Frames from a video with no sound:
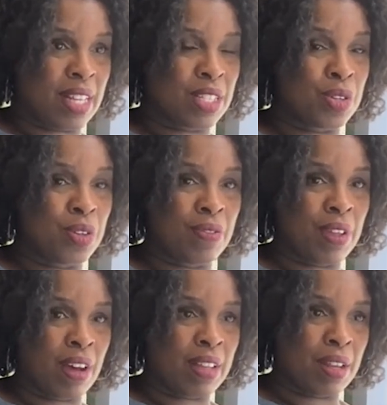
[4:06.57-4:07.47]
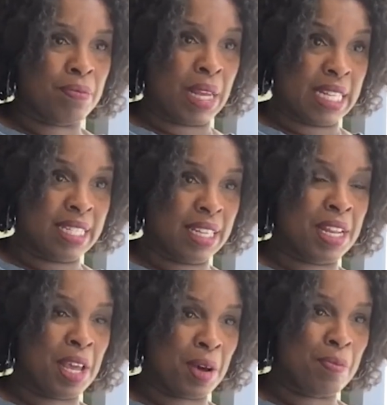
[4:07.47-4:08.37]
that school of thought that medicine
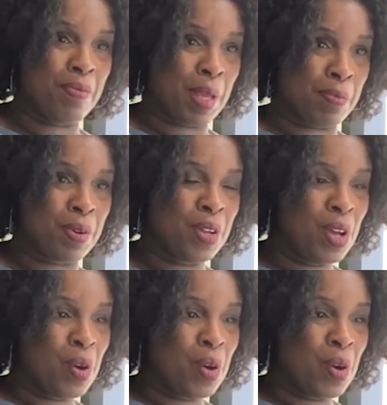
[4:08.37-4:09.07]
can help people,